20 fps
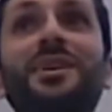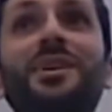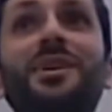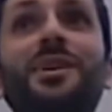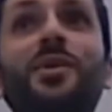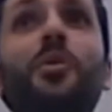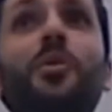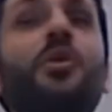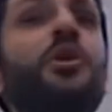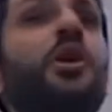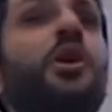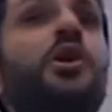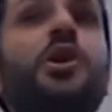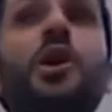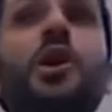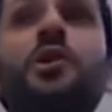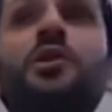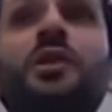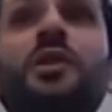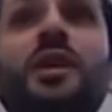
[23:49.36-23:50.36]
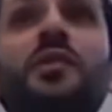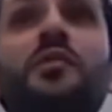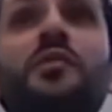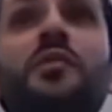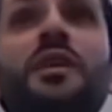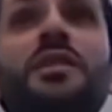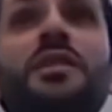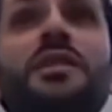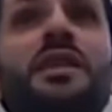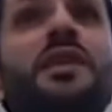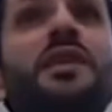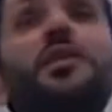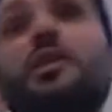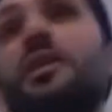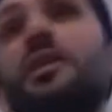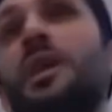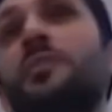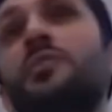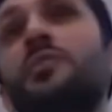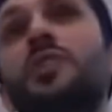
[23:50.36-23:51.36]
We don't go to their events. They don't
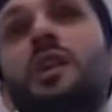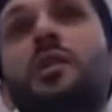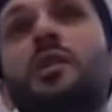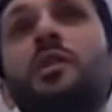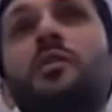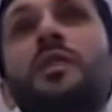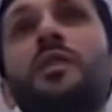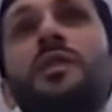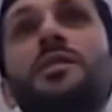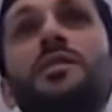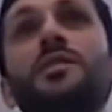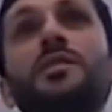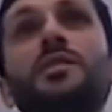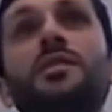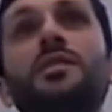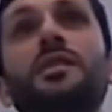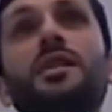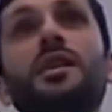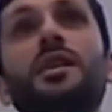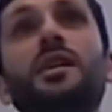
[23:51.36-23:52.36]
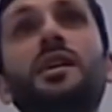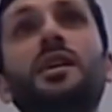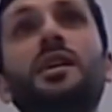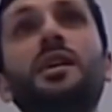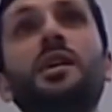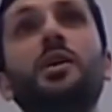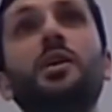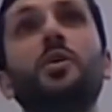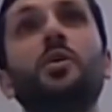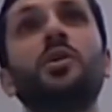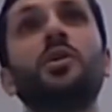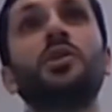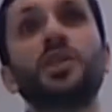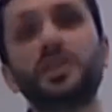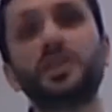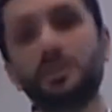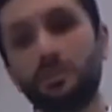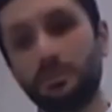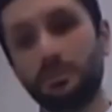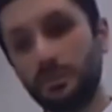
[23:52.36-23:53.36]
come to our events. We
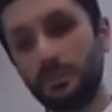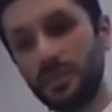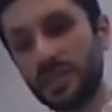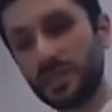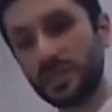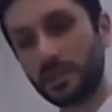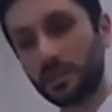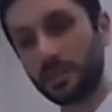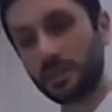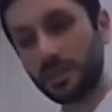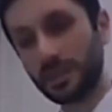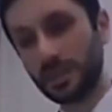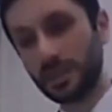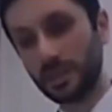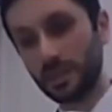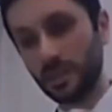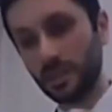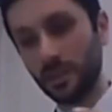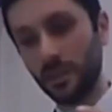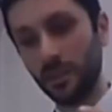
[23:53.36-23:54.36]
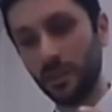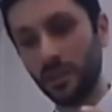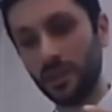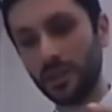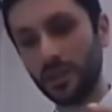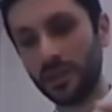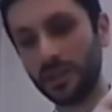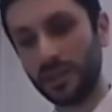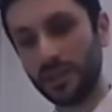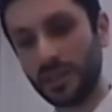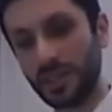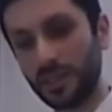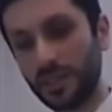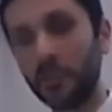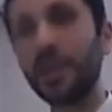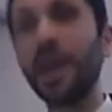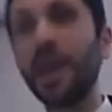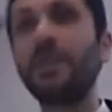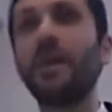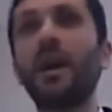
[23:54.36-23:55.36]
just stick
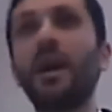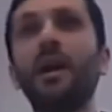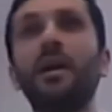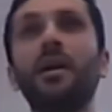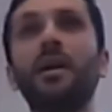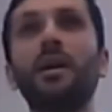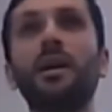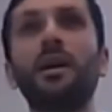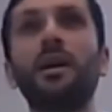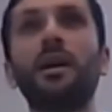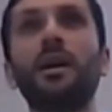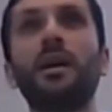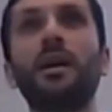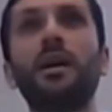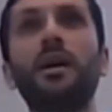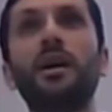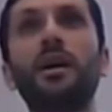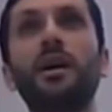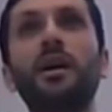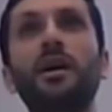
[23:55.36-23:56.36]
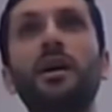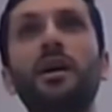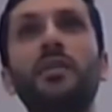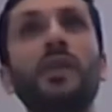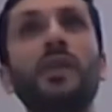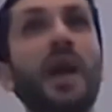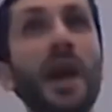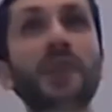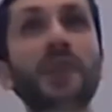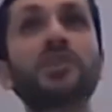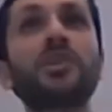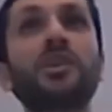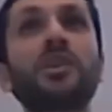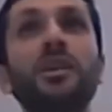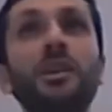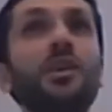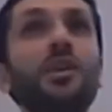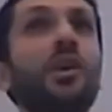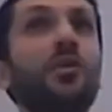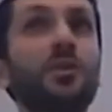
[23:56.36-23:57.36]
together. They
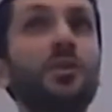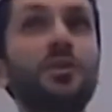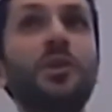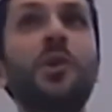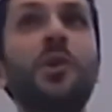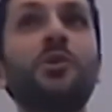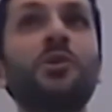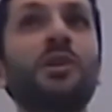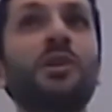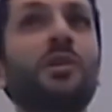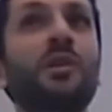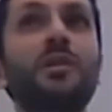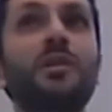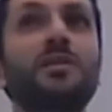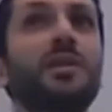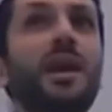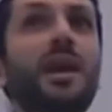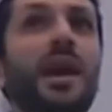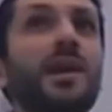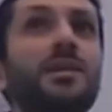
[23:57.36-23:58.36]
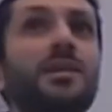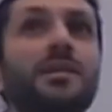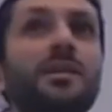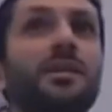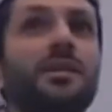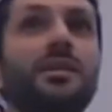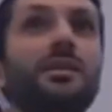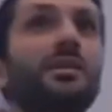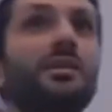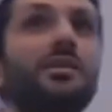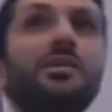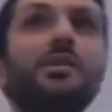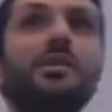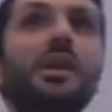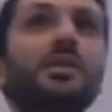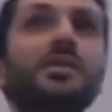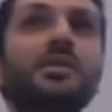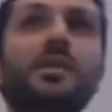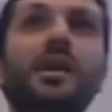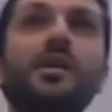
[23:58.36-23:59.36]
actually, if you talk to them, they'll say, actually, you
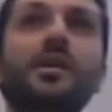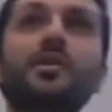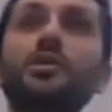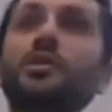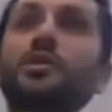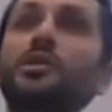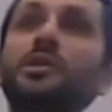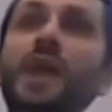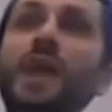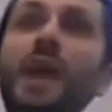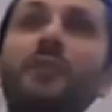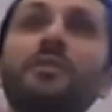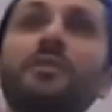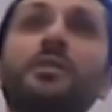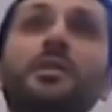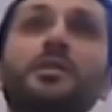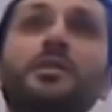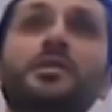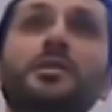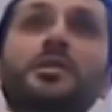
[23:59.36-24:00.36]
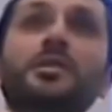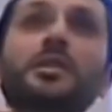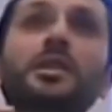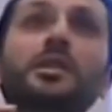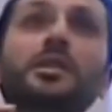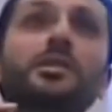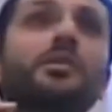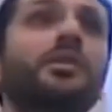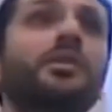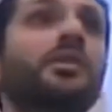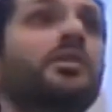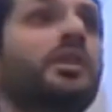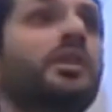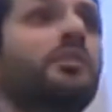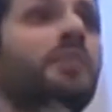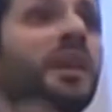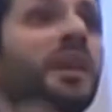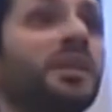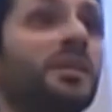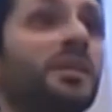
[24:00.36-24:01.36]
guys are arrogant. You look down on us. You think you're better